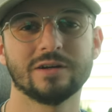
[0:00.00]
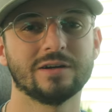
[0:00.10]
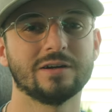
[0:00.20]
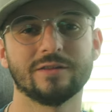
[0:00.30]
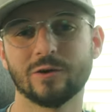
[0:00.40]

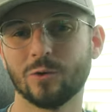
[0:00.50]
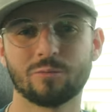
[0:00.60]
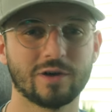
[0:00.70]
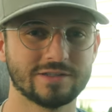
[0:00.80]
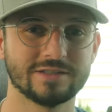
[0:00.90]
uh, the whole
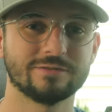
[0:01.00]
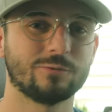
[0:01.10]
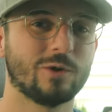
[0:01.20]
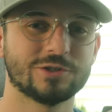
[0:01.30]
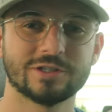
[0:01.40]
process
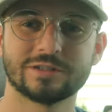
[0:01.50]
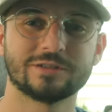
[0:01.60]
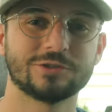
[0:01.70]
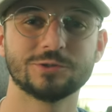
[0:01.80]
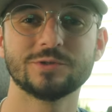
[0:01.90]
of washing
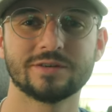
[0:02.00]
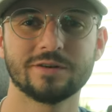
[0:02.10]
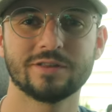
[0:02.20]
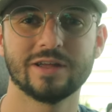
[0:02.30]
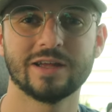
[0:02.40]
the shoes and
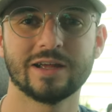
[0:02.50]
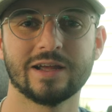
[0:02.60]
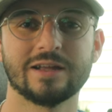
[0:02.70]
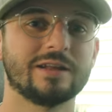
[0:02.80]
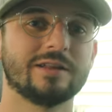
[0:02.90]
everything.
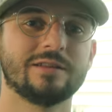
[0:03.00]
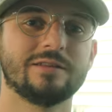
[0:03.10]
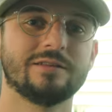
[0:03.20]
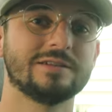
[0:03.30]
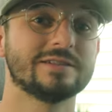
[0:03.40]
And in
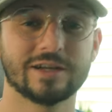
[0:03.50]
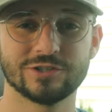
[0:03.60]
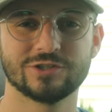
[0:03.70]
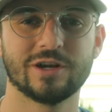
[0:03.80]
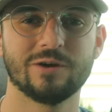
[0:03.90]
the
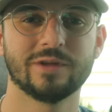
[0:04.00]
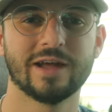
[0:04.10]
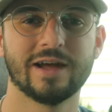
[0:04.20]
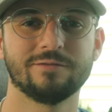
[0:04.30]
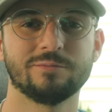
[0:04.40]
second shot, we
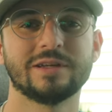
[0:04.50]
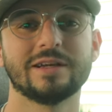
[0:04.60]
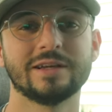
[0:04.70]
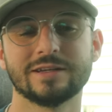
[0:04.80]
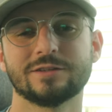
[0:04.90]
have me
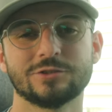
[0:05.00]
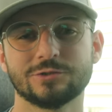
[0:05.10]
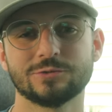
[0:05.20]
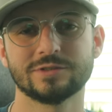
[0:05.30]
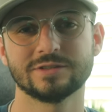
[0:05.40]
ending the
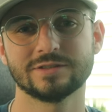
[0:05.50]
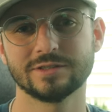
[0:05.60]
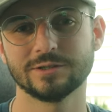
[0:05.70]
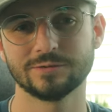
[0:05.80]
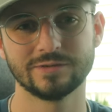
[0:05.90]
shoes. And
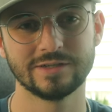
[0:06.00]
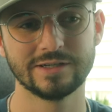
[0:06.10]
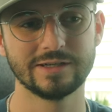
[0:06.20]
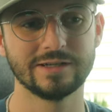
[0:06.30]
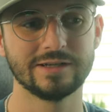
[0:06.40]
so
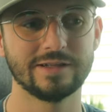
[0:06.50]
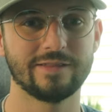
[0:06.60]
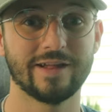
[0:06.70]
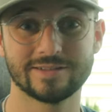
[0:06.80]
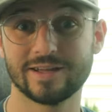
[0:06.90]

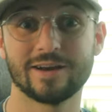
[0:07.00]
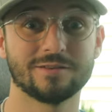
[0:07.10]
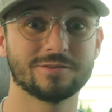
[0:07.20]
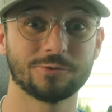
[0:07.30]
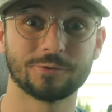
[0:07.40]
that's kind of
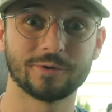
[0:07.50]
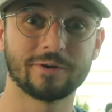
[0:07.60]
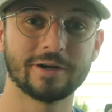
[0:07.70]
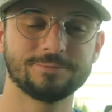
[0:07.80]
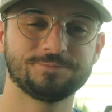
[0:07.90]
the story, right?